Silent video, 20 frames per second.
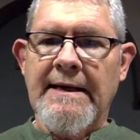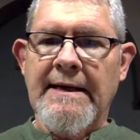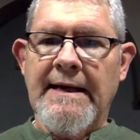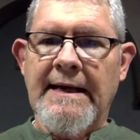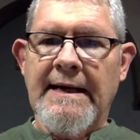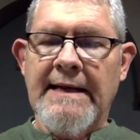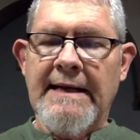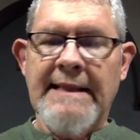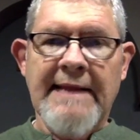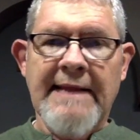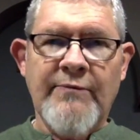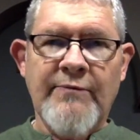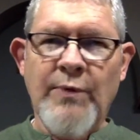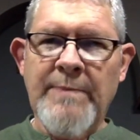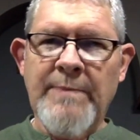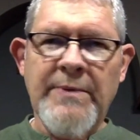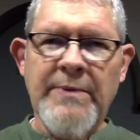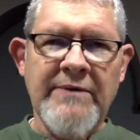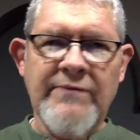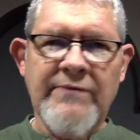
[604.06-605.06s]
And that if we
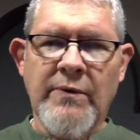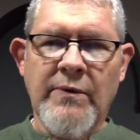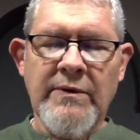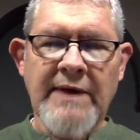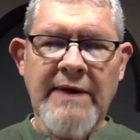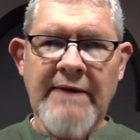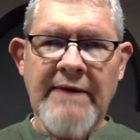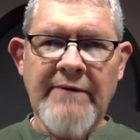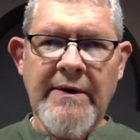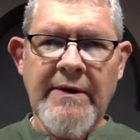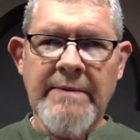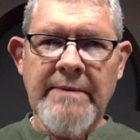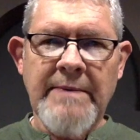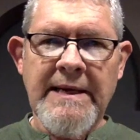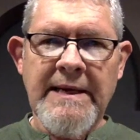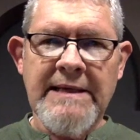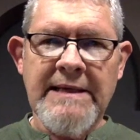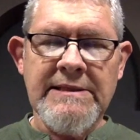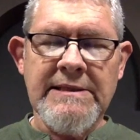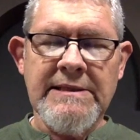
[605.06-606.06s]
put forth our very
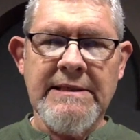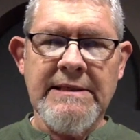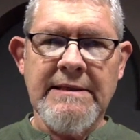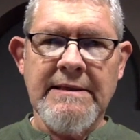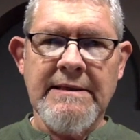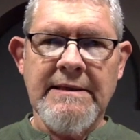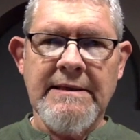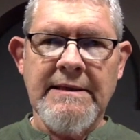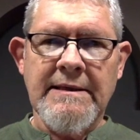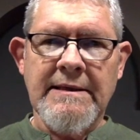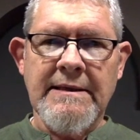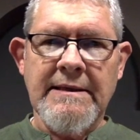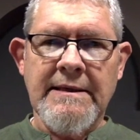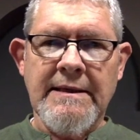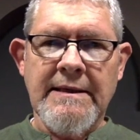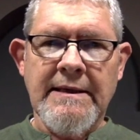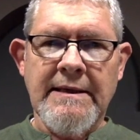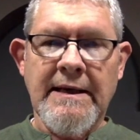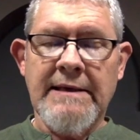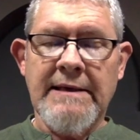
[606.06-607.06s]
best,
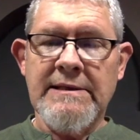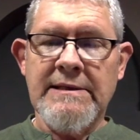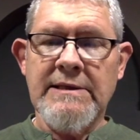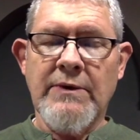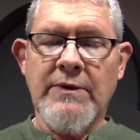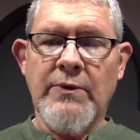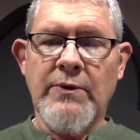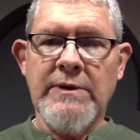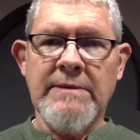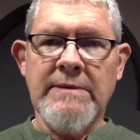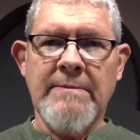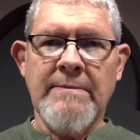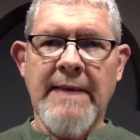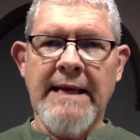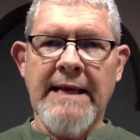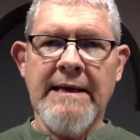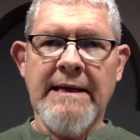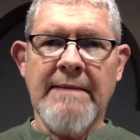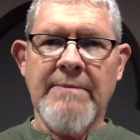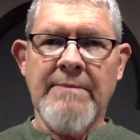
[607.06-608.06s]
God is going to
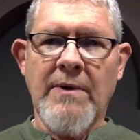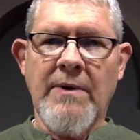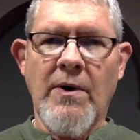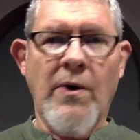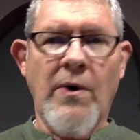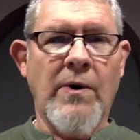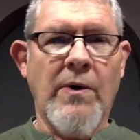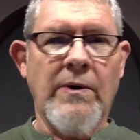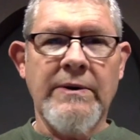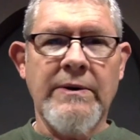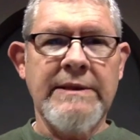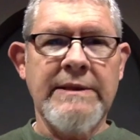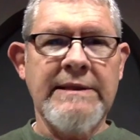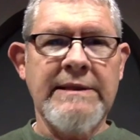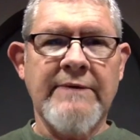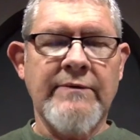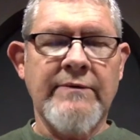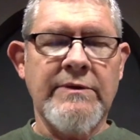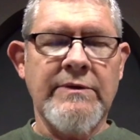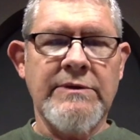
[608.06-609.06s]
make up all the
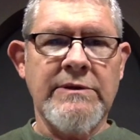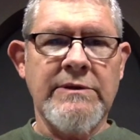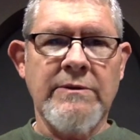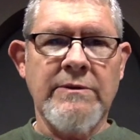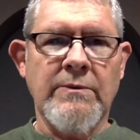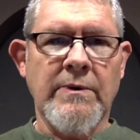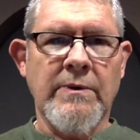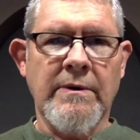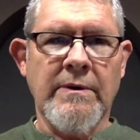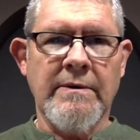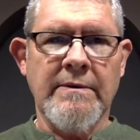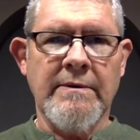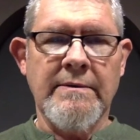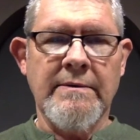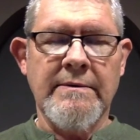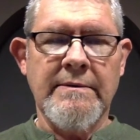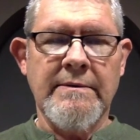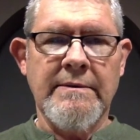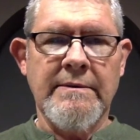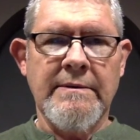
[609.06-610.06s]
difference in the world
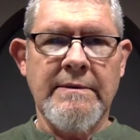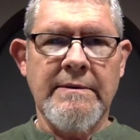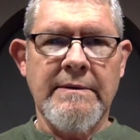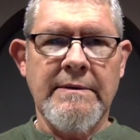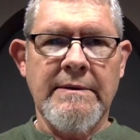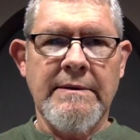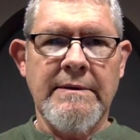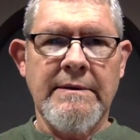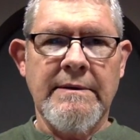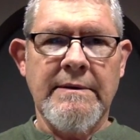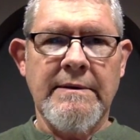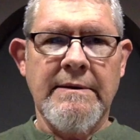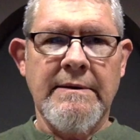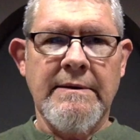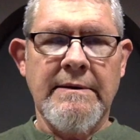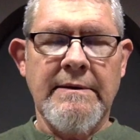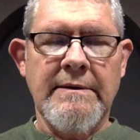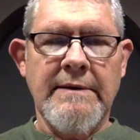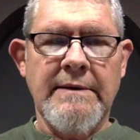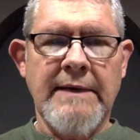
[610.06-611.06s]

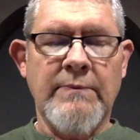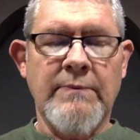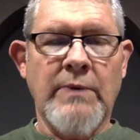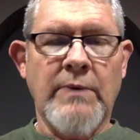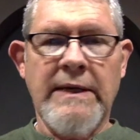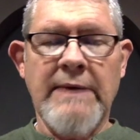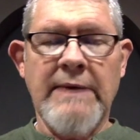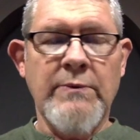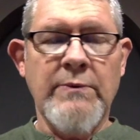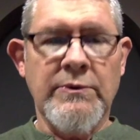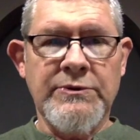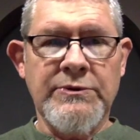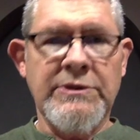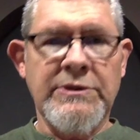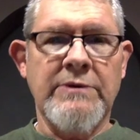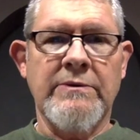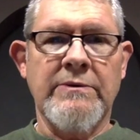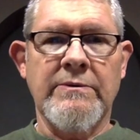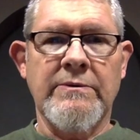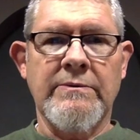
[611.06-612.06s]
in what He will
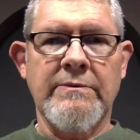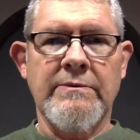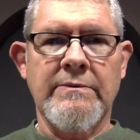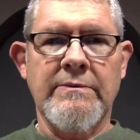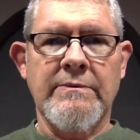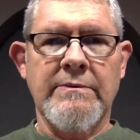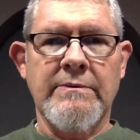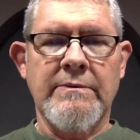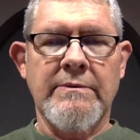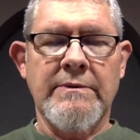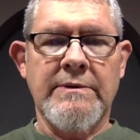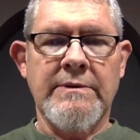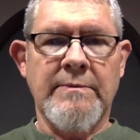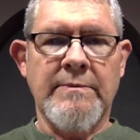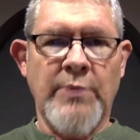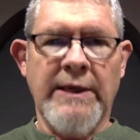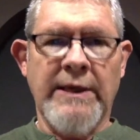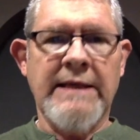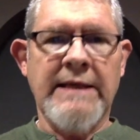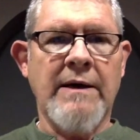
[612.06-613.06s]
do to
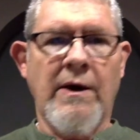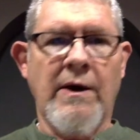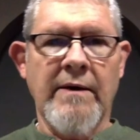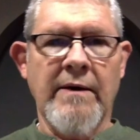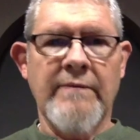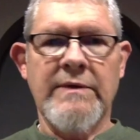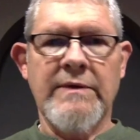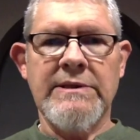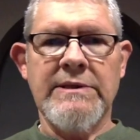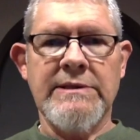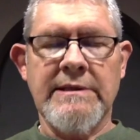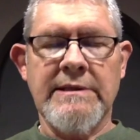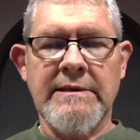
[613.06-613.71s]
bring in a harvest.